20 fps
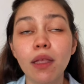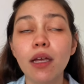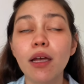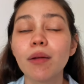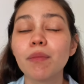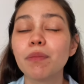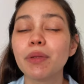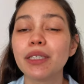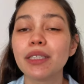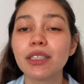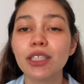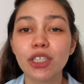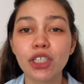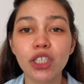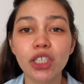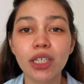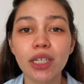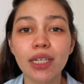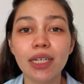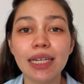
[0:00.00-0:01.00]

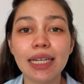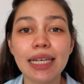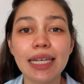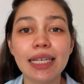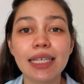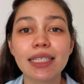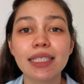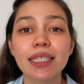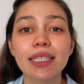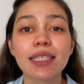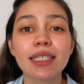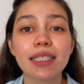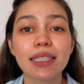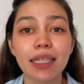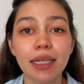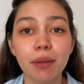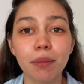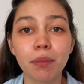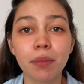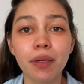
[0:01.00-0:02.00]
competition is
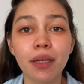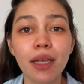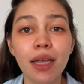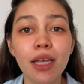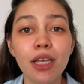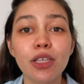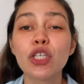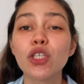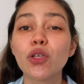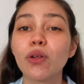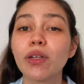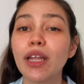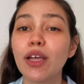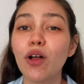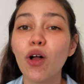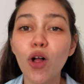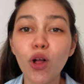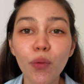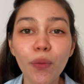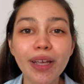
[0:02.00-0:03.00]
steep. So they
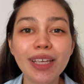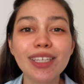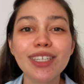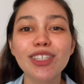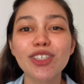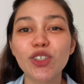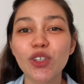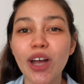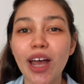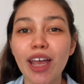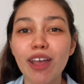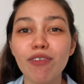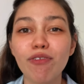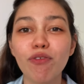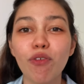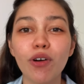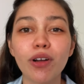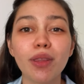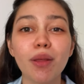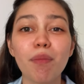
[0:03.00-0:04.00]
always strive
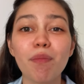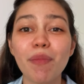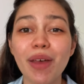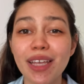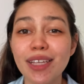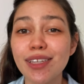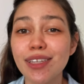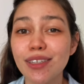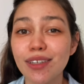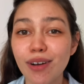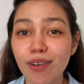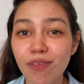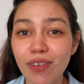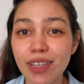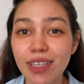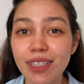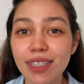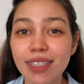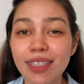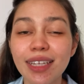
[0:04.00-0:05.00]
for the best
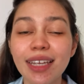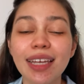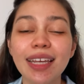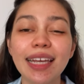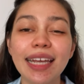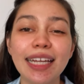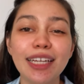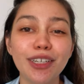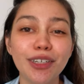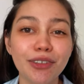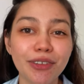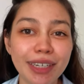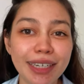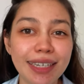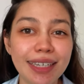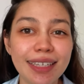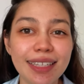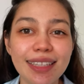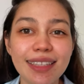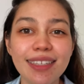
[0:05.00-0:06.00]
service,
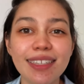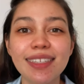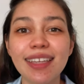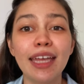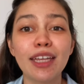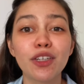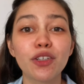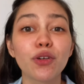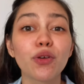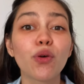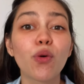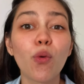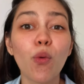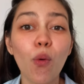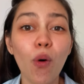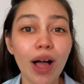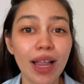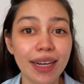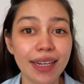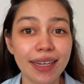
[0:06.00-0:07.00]
ingredients, and
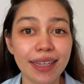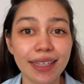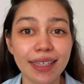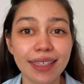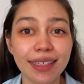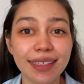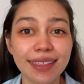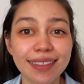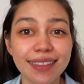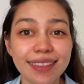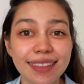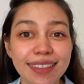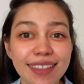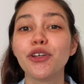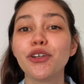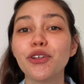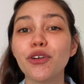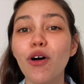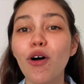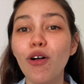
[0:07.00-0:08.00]
quality.
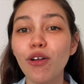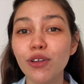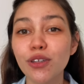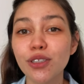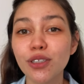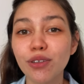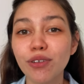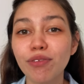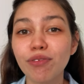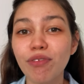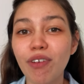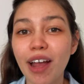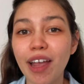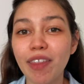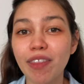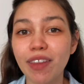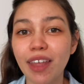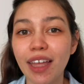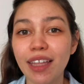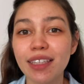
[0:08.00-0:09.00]
You'd also
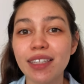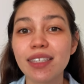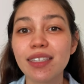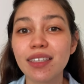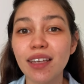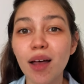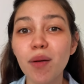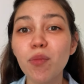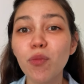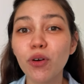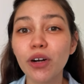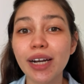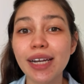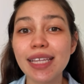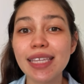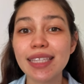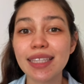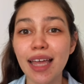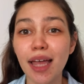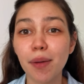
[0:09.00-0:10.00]
find that some were
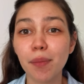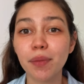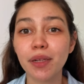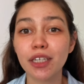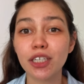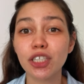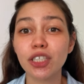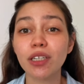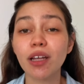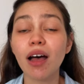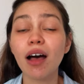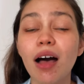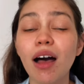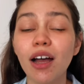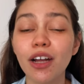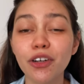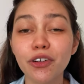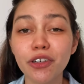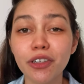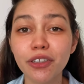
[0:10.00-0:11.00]
established
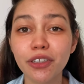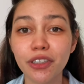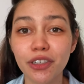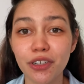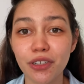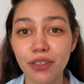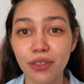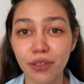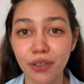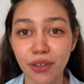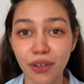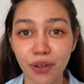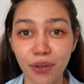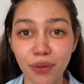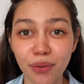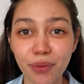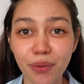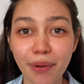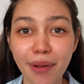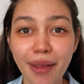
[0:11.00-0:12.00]
100 years
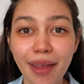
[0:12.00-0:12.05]
ago